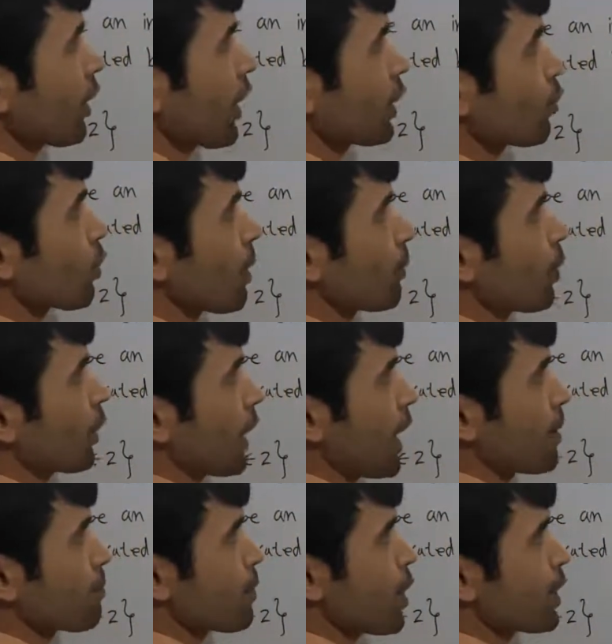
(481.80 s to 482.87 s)
a to the power
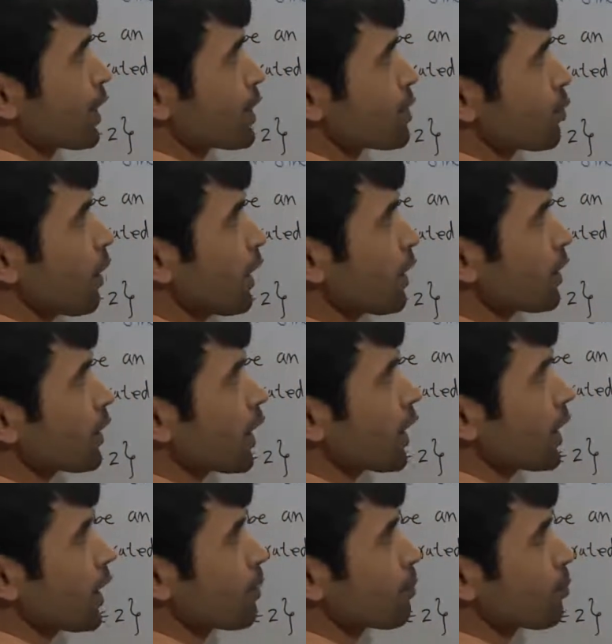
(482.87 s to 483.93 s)
m minus 1,
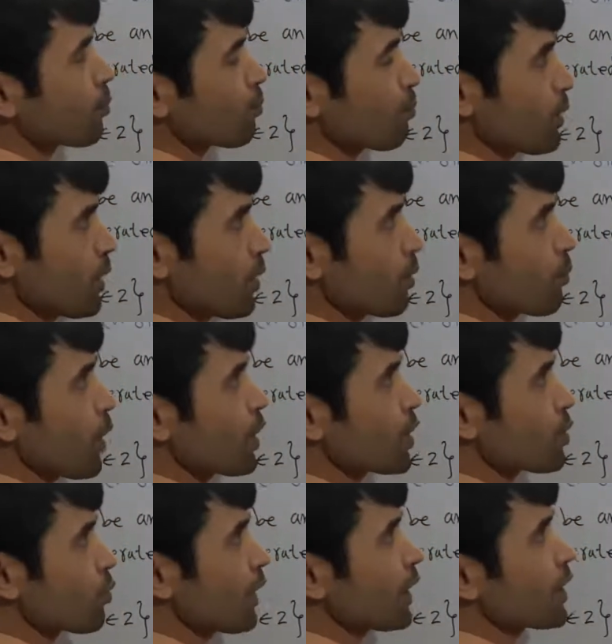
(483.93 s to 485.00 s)
m p
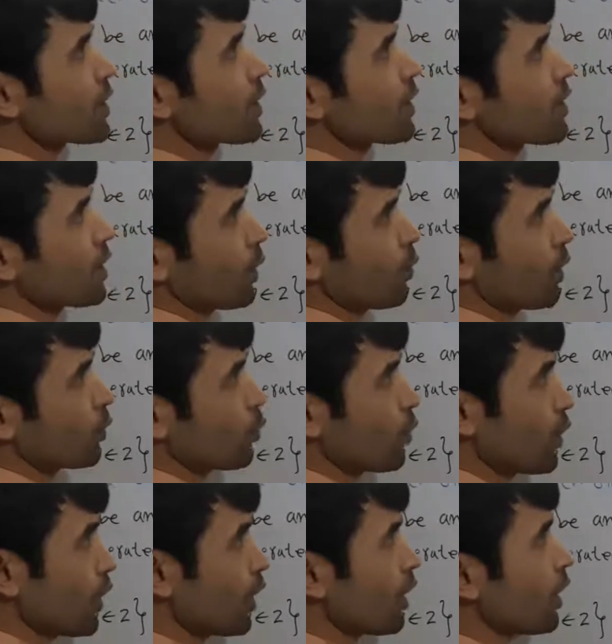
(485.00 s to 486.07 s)
minus 1 is equal to
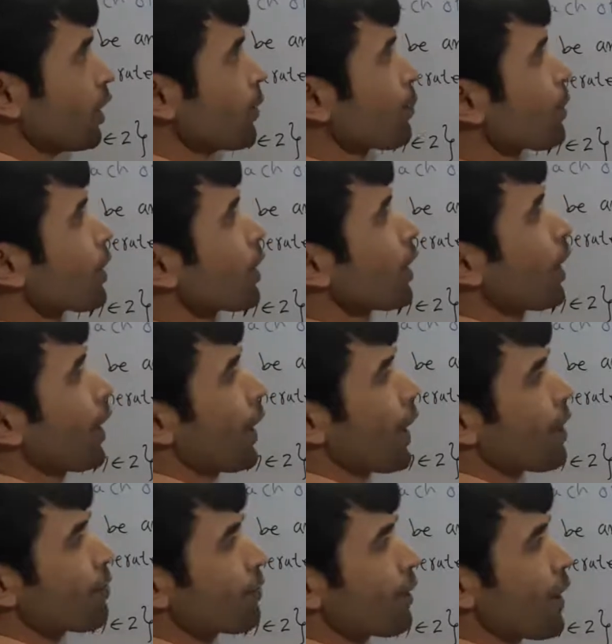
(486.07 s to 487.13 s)
e
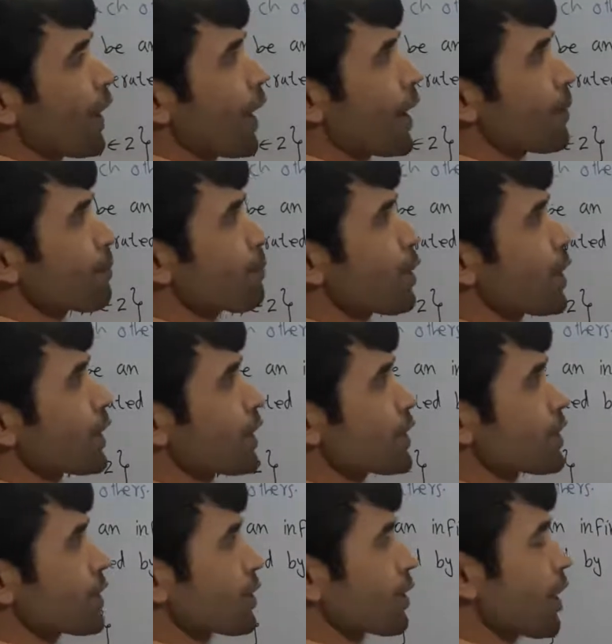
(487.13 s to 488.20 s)
if m
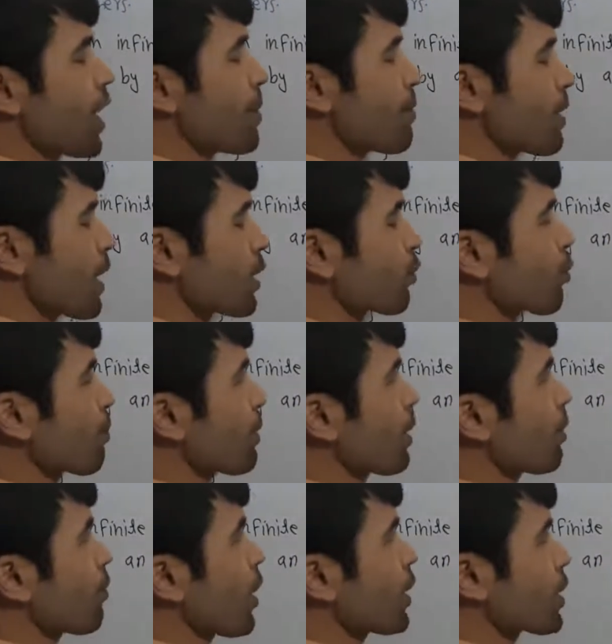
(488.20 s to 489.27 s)
minus m into p
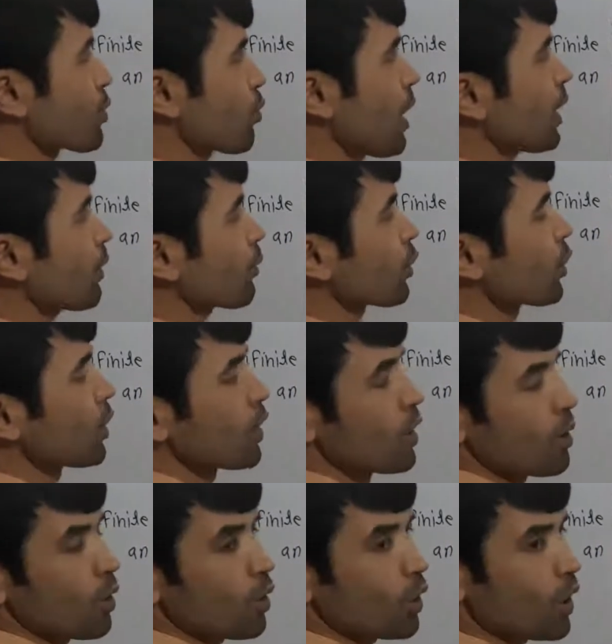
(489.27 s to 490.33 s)
minus 1
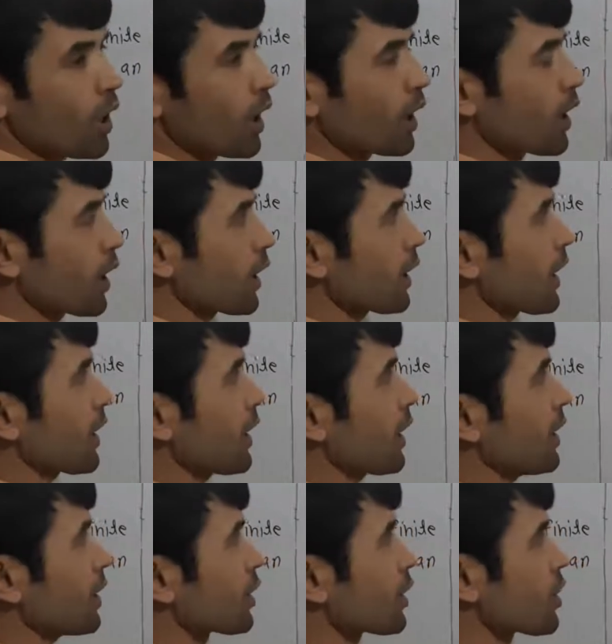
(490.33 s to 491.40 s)
greater
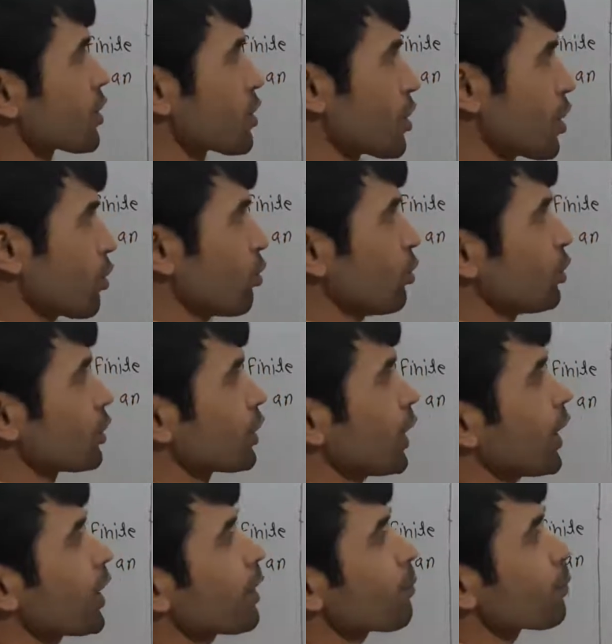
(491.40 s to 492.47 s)
than 0,
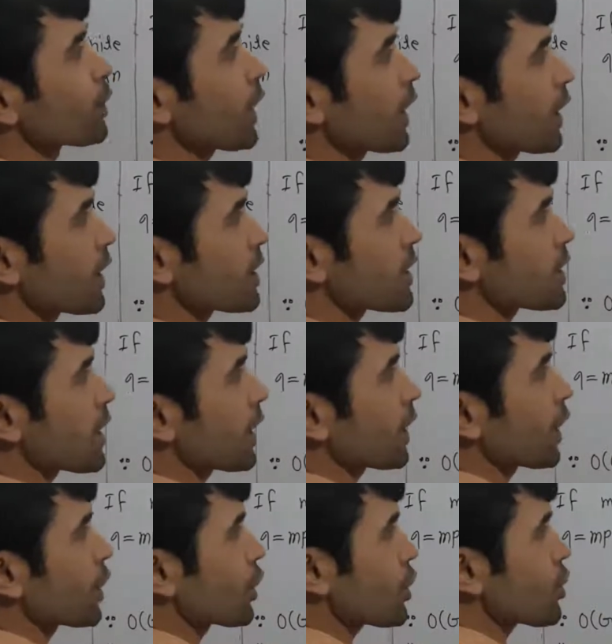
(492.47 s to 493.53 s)
then there exists an
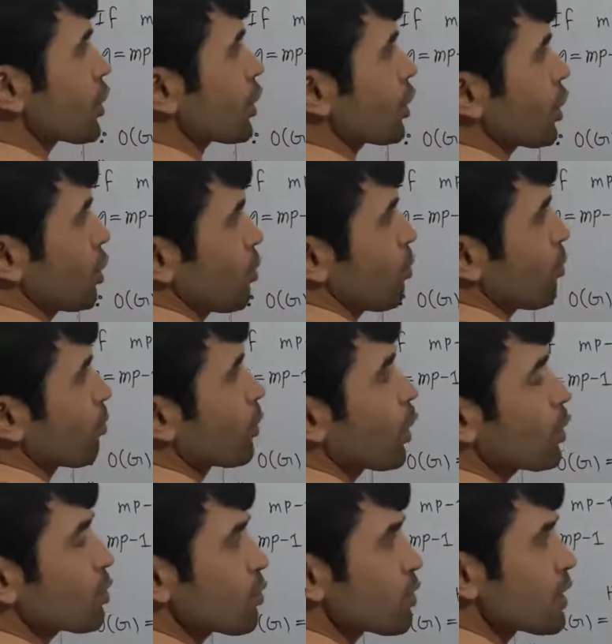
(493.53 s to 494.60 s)
integer q
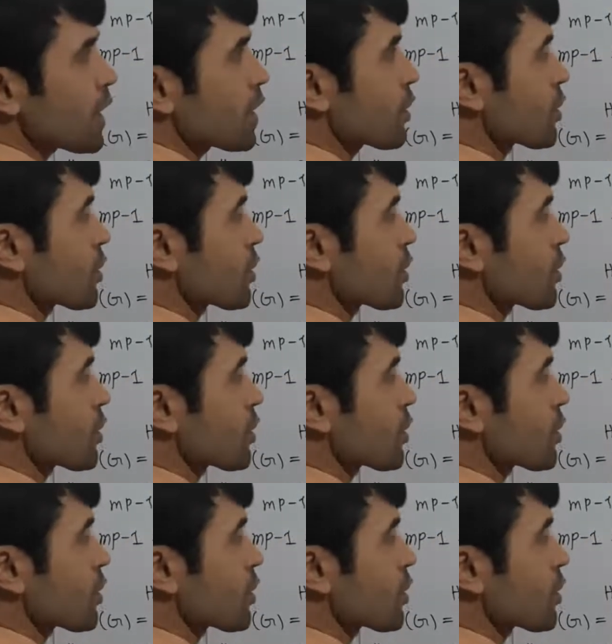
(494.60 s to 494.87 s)
belongs to Z